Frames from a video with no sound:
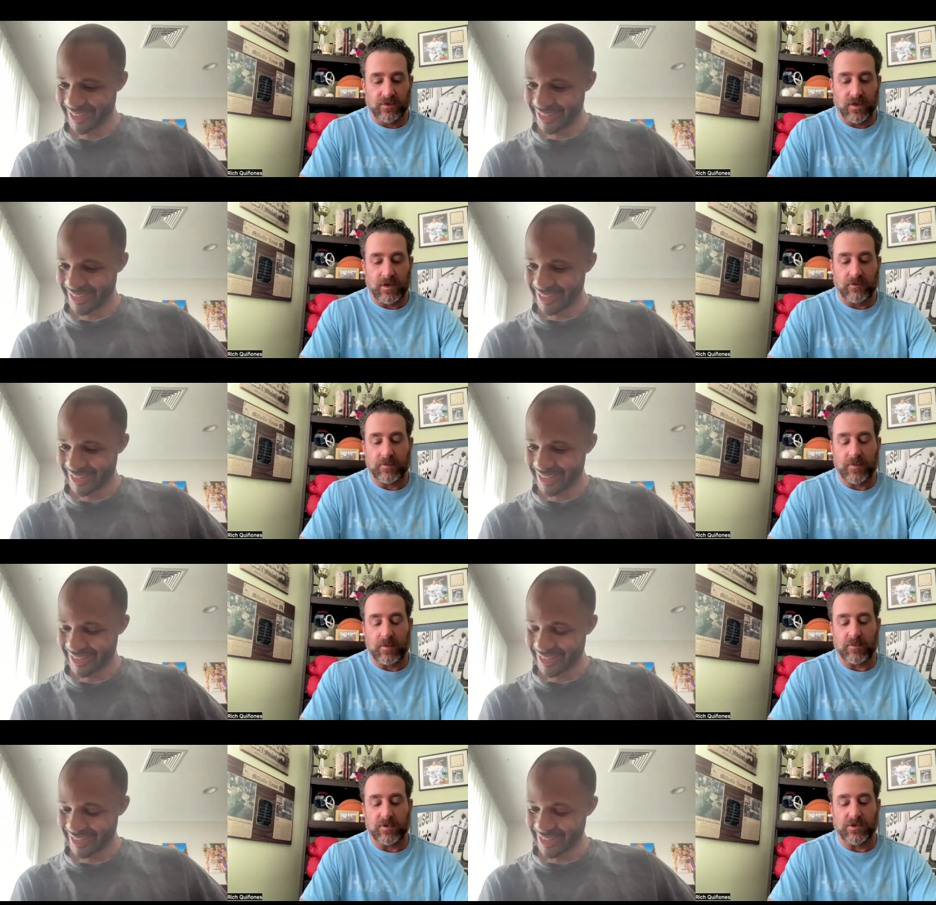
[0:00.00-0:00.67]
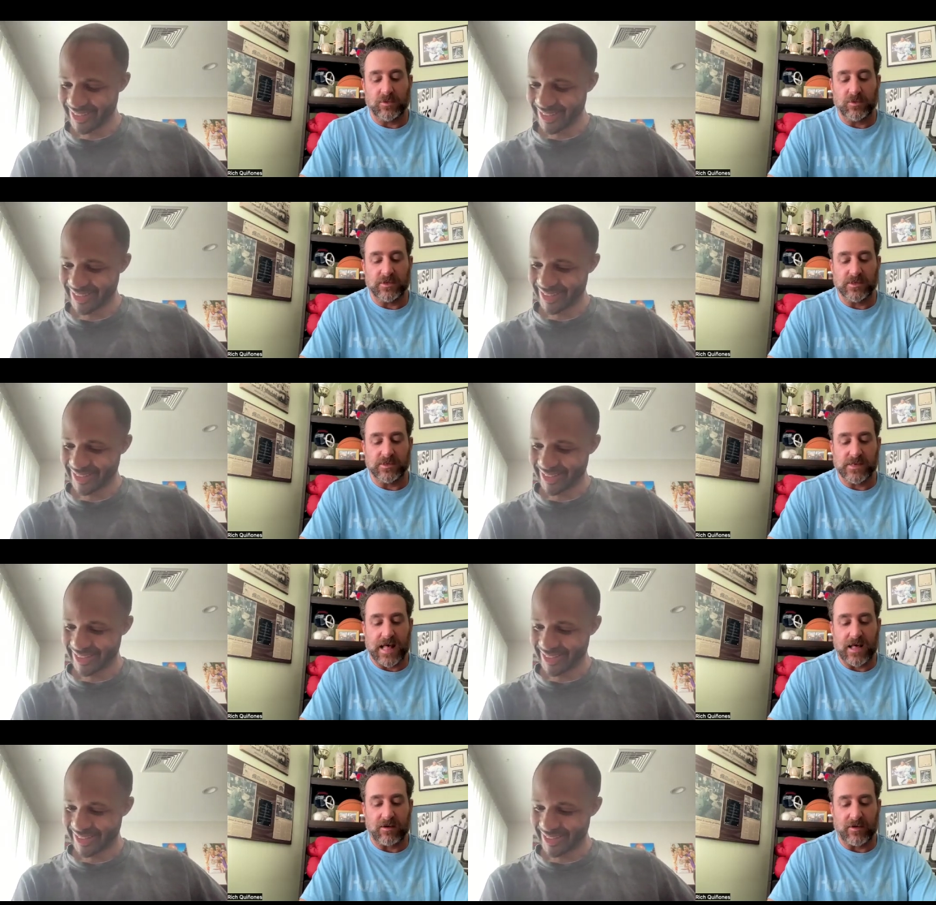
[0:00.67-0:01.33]
Speaker 1: and remember too with the
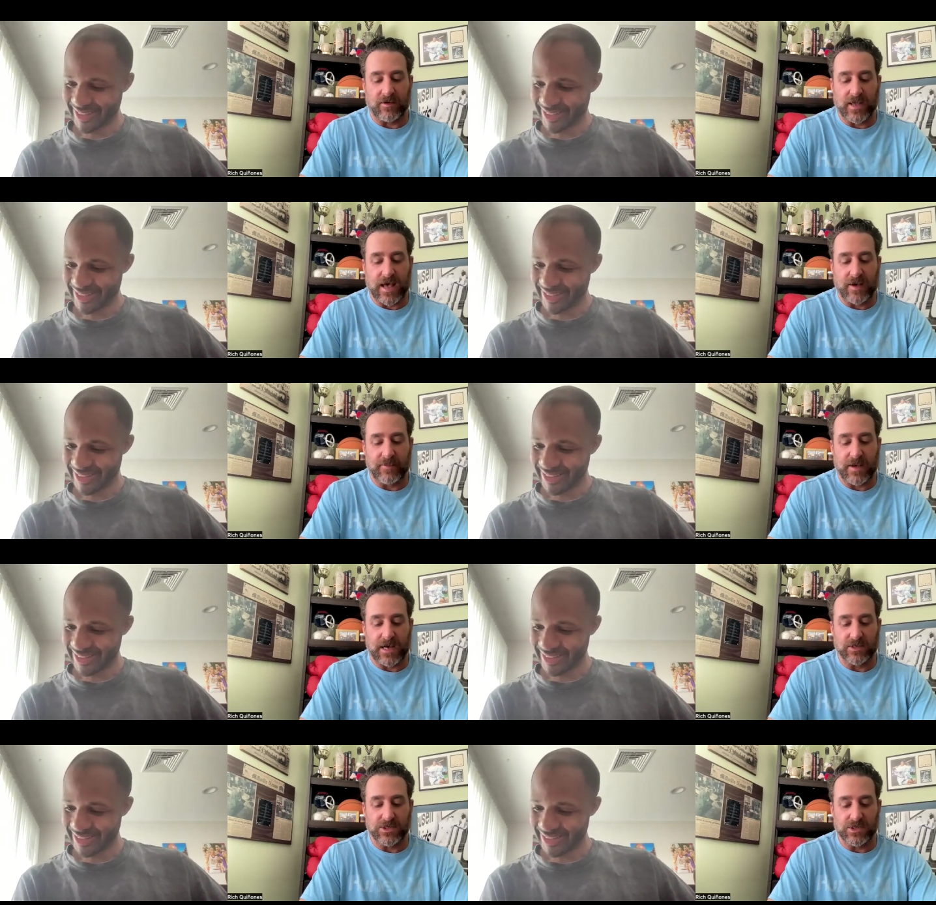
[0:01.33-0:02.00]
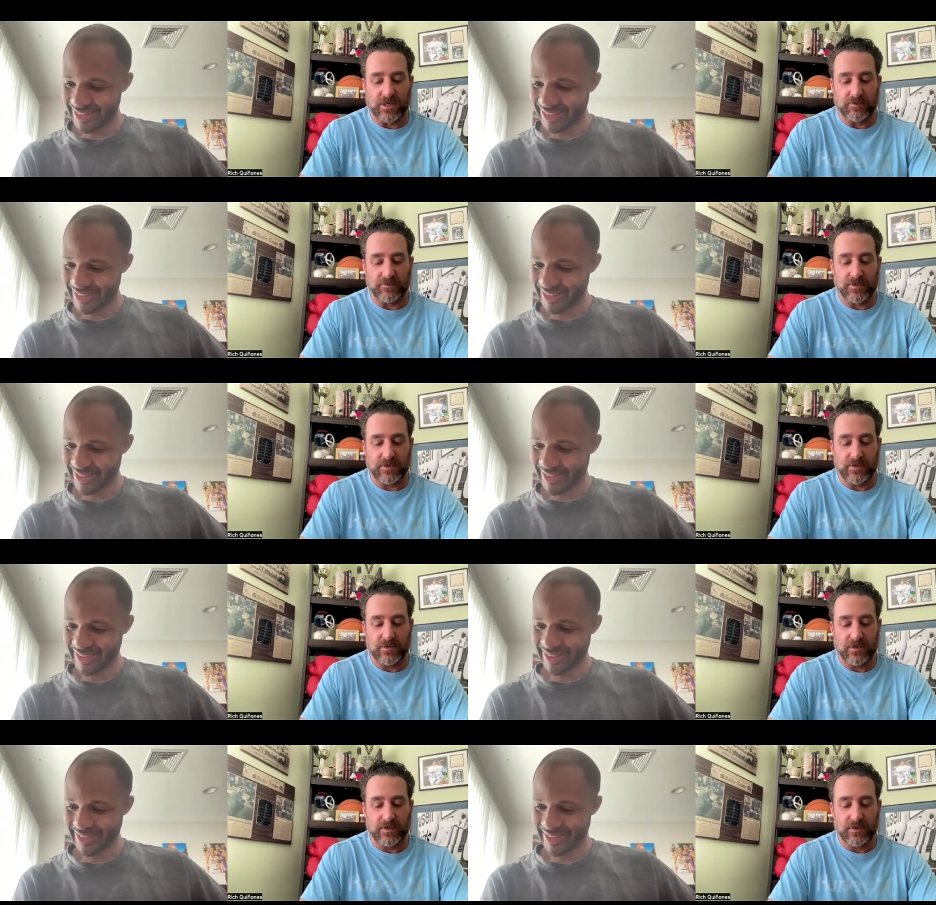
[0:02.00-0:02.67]
salary cap how it jumped.
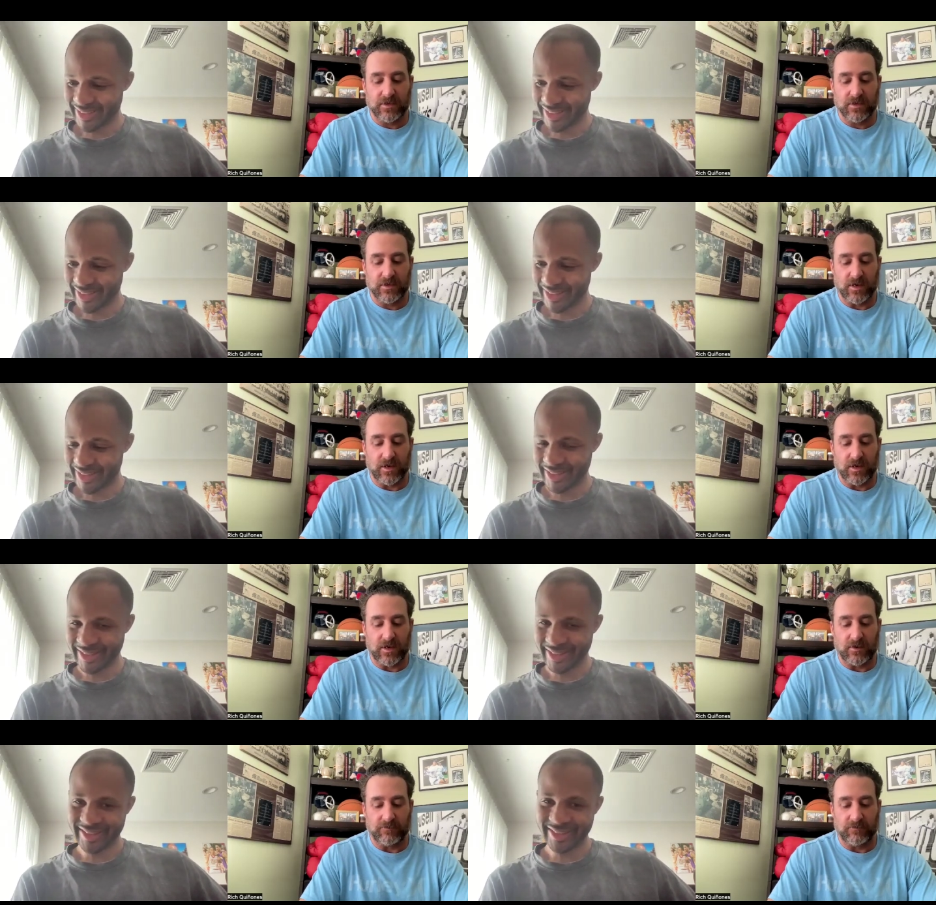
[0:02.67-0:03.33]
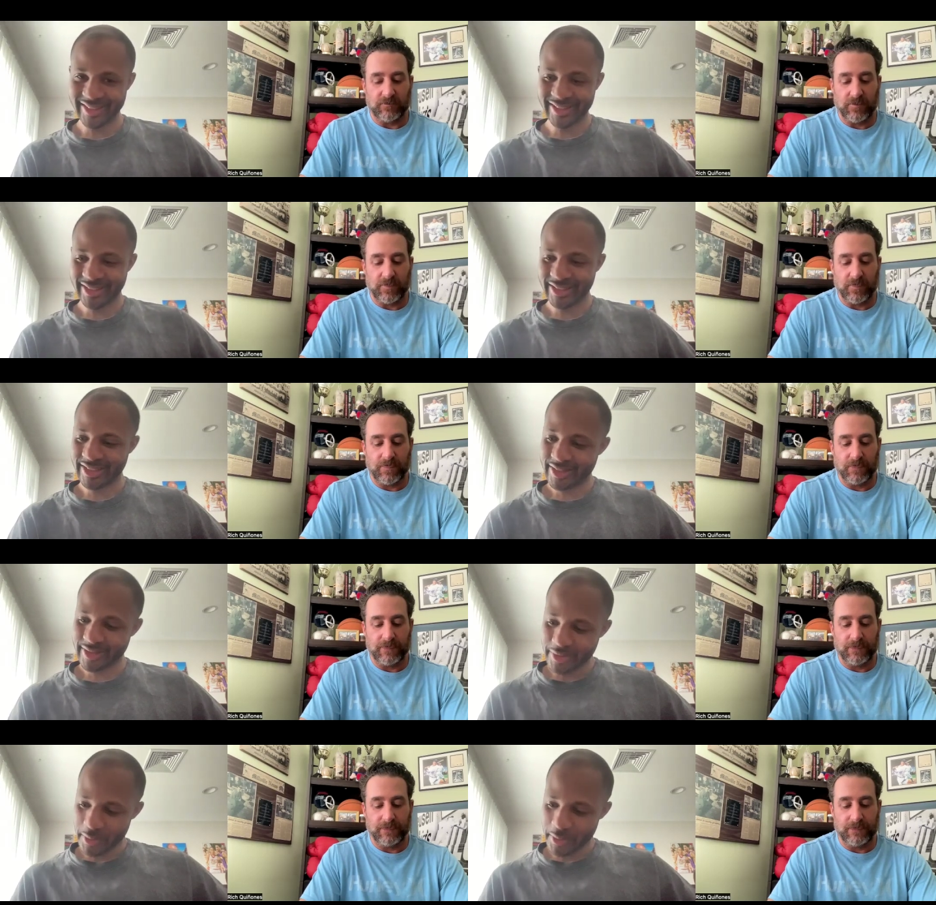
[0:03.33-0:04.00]
Um,
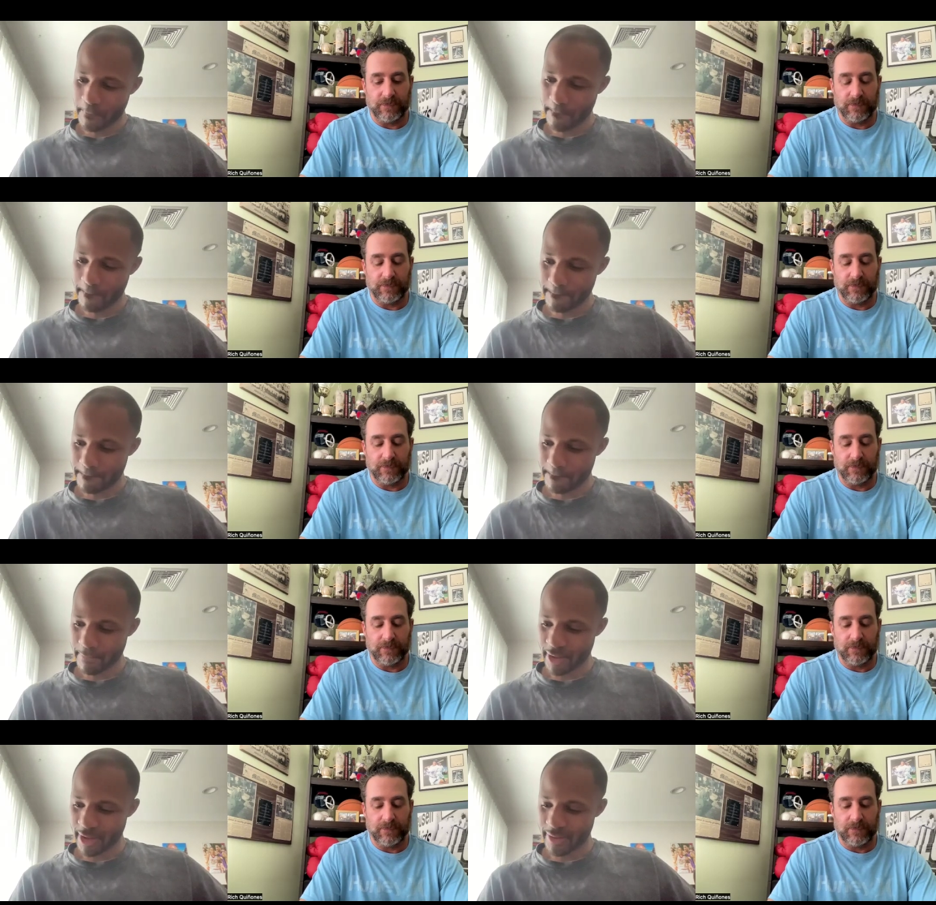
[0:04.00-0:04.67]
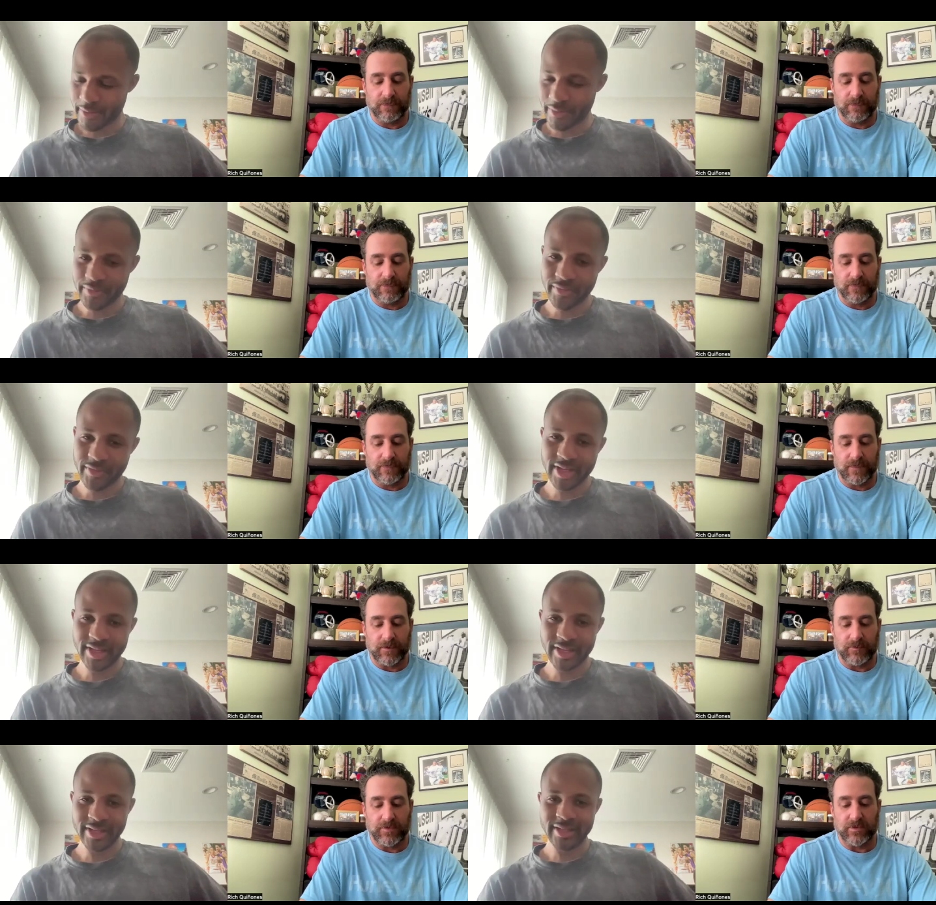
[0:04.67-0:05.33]
yeah.
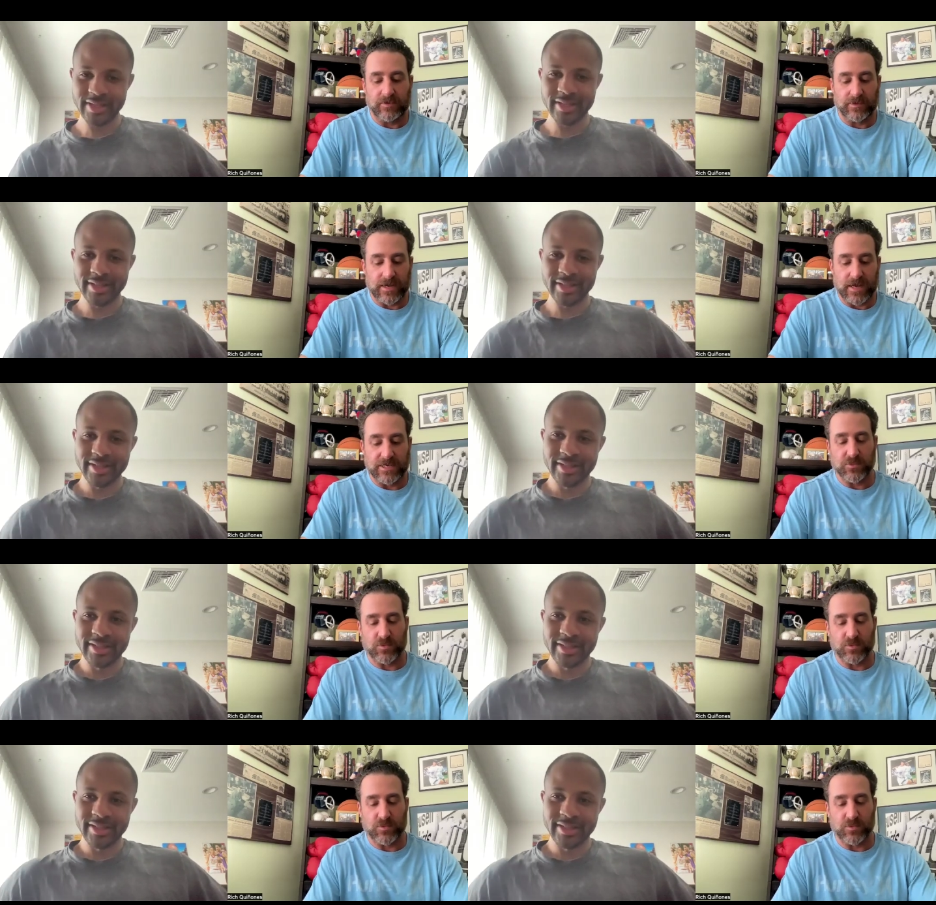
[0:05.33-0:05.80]
I mean, look, the guy's